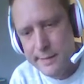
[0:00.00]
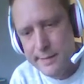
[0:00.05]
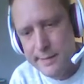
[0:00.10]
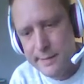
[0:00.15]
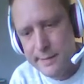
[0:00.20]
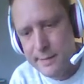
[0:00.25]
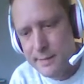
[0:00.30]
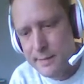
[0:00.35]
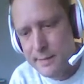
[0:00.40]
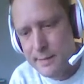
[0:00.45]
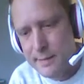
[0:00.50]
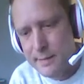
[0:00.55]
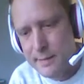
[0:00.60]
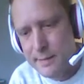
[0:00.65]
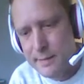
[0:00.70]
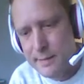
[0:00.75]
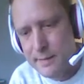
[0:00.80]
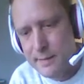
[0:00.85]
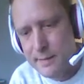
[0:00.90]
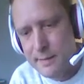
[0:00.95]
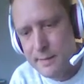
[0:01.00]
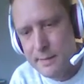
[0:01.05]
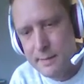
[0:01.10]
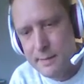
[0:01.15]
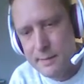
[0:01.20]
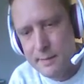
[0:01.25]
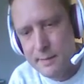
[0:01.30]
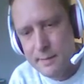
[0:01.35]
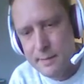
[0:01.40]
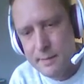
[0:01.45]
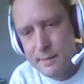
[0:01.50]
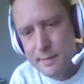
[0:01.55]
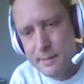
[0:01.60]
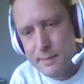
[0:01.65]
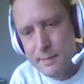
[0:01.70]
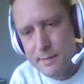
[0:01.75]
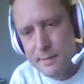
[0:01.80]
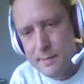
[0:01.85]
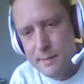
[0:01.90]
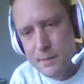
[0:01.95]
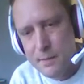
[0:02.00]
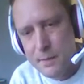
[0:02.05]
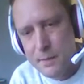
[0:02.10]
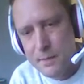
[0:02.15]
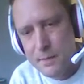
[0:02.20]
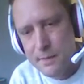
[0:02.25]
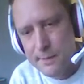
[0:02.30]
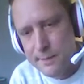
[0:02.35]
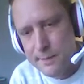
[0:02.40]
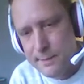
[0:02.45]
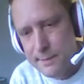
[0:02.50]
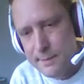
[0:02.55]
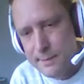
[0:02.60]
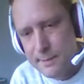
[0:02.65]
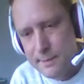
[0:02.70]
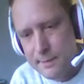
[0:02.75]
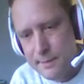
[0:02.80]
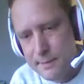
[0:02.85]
No one is speaking in this clip.